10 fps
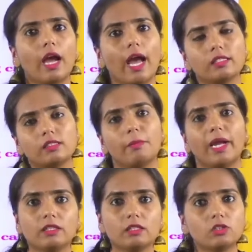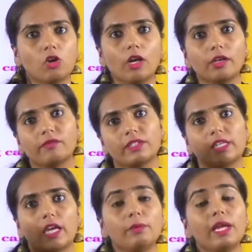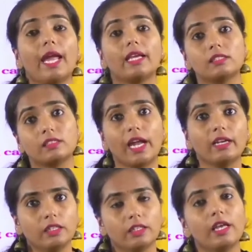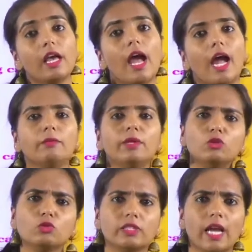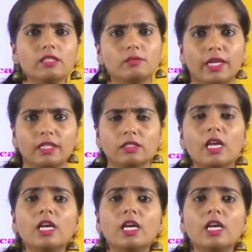as metals or which can be extracted and be used as metals.